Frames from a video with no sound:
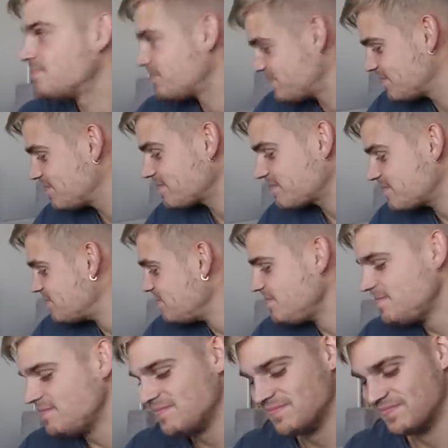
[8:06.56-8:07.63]

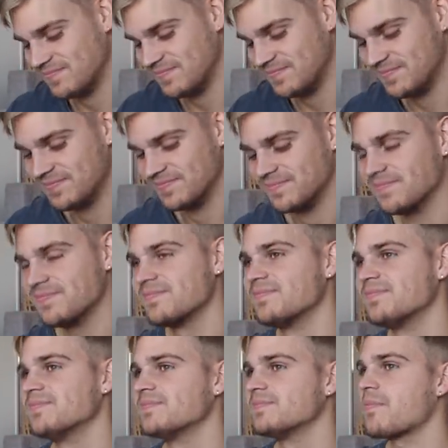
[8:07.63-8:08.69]

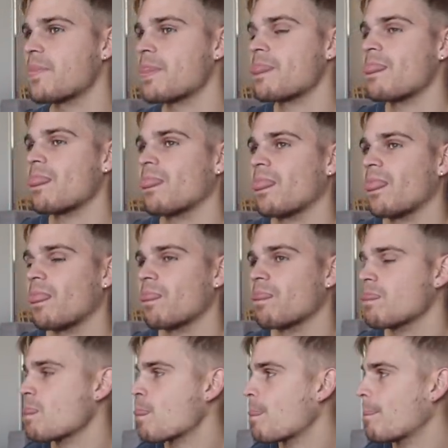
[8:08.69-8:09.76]

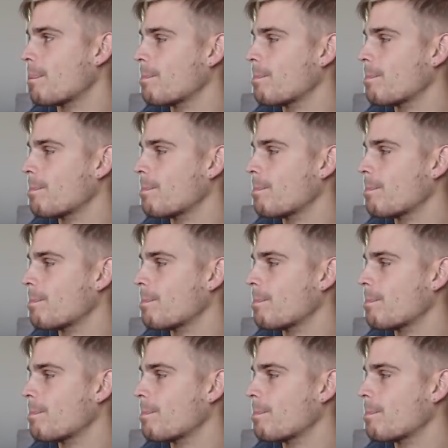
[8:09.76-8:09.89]
(silent)